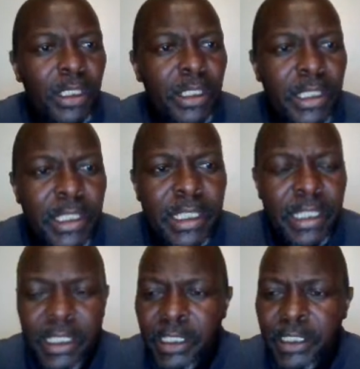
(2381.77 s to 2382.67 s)

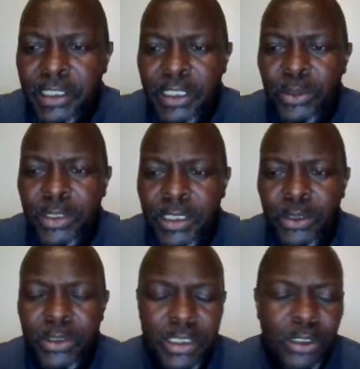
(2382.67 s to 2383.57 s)
the
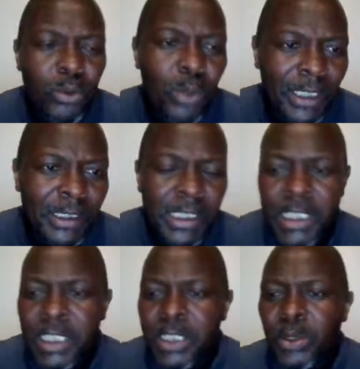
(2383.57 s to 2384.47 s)
0001.
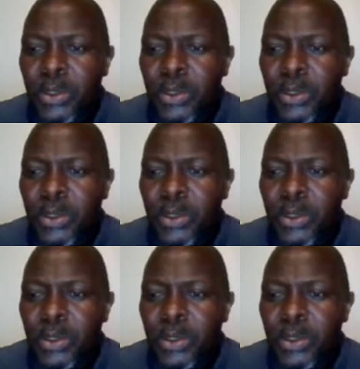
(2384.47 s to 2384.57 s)
So